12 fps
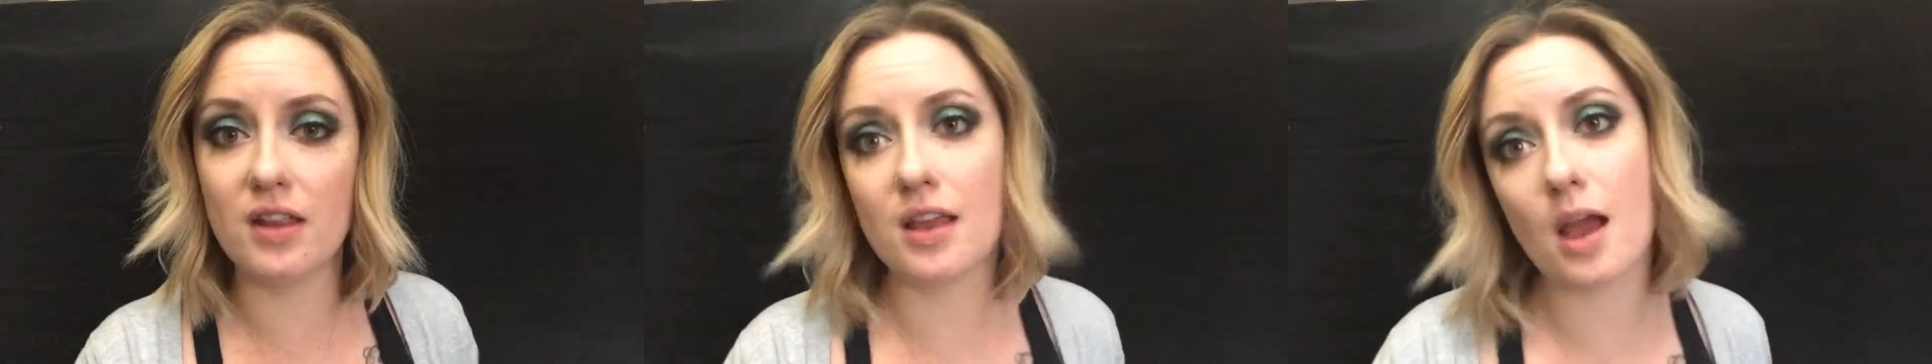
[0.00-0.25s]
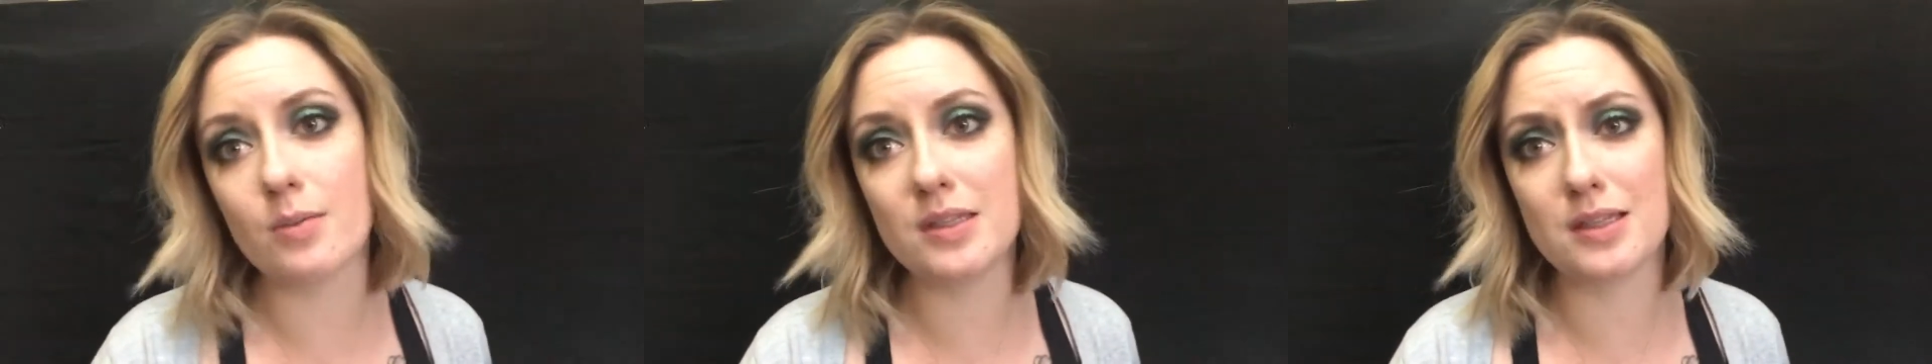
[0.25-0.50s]
it in the
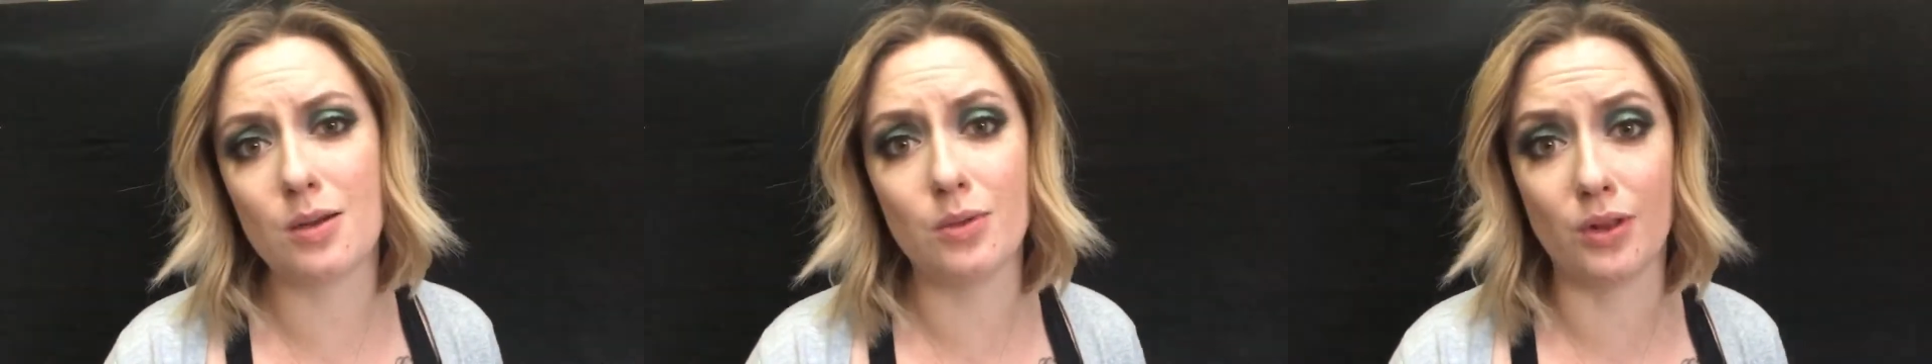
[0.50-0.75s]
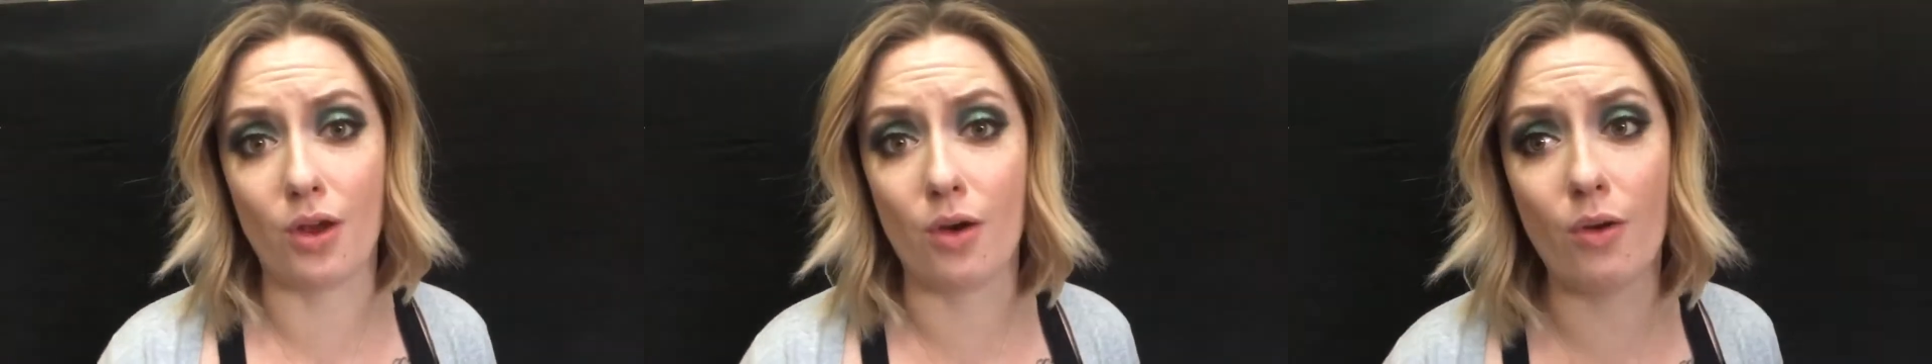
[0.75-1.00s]
comments down
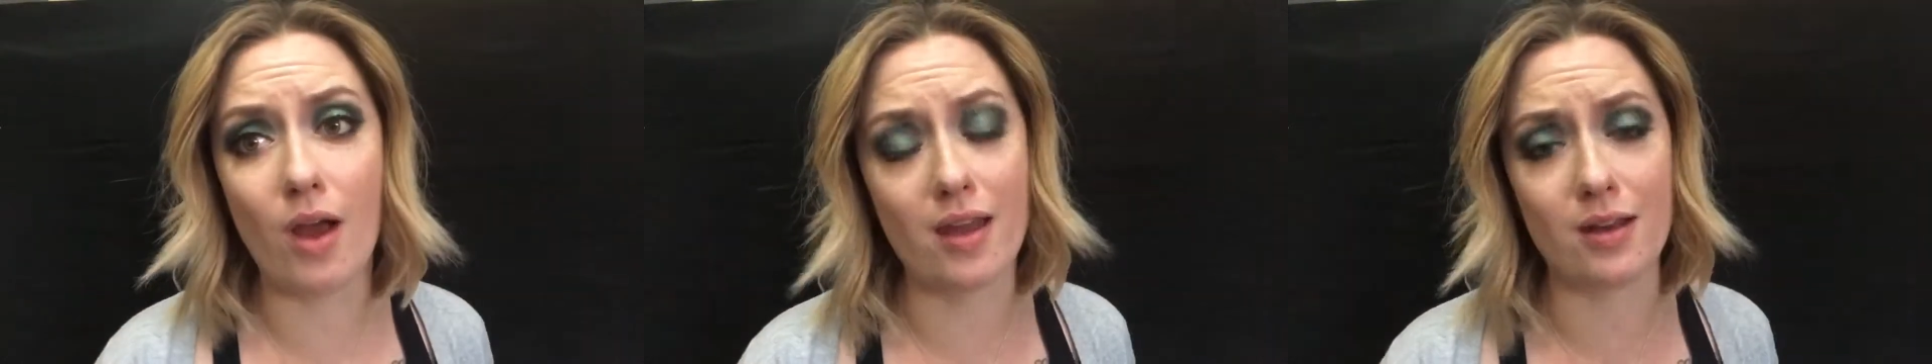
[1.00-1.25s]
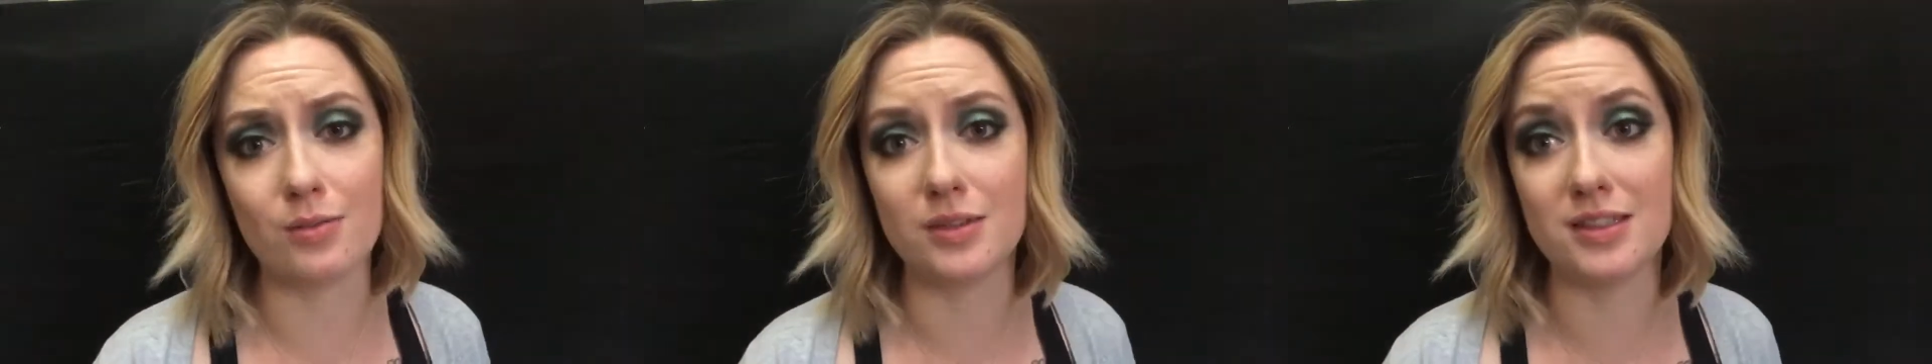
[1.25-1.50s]
below
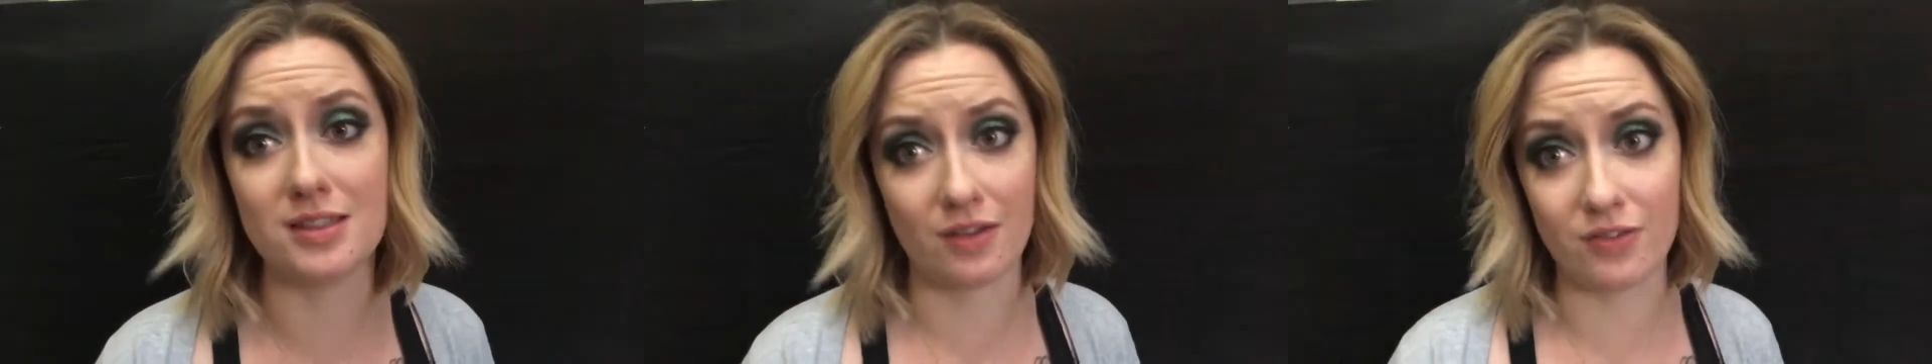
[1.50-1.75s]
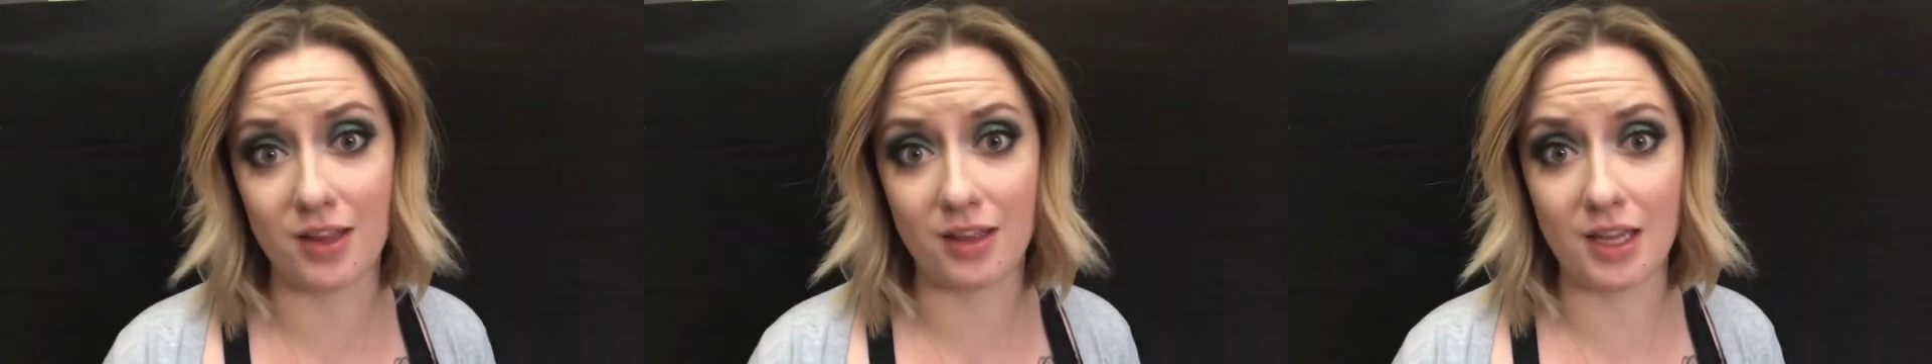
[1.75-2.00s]
and I will
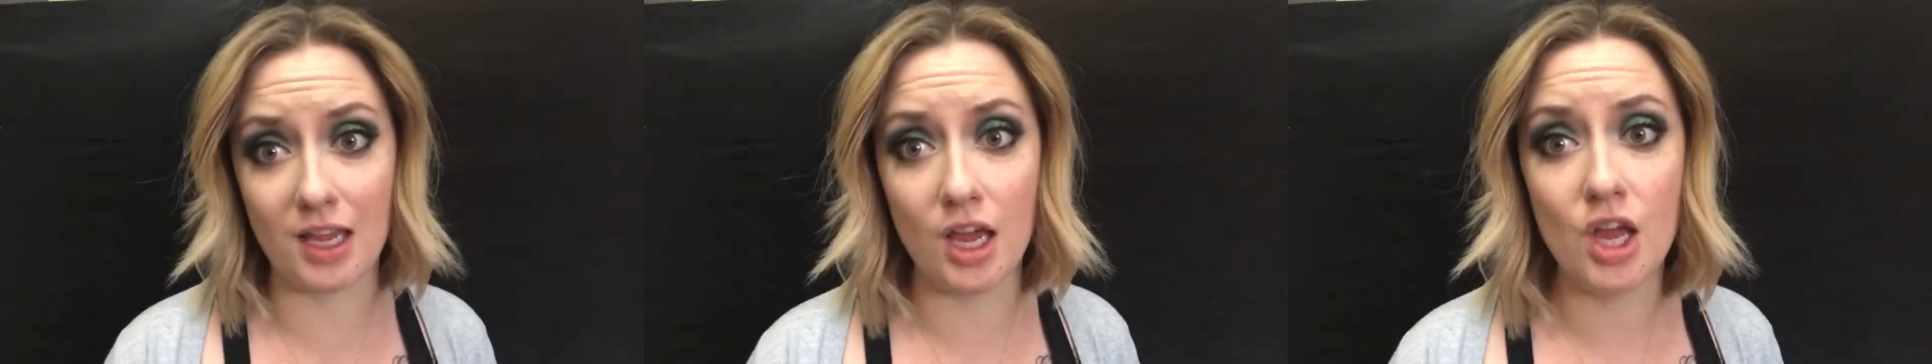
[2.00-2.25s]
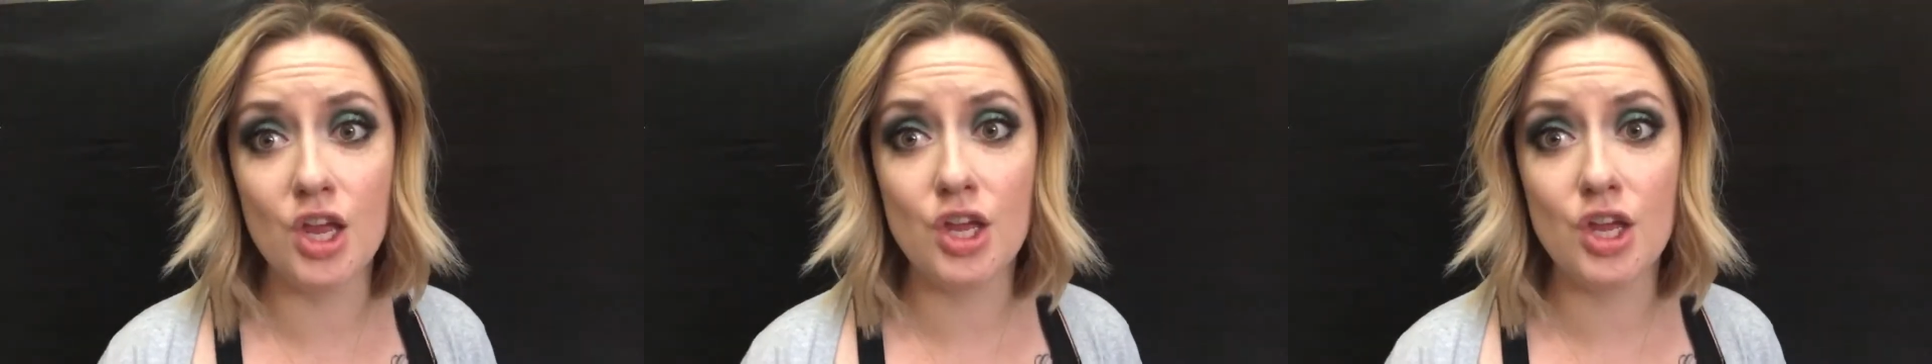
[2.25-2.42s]
definitely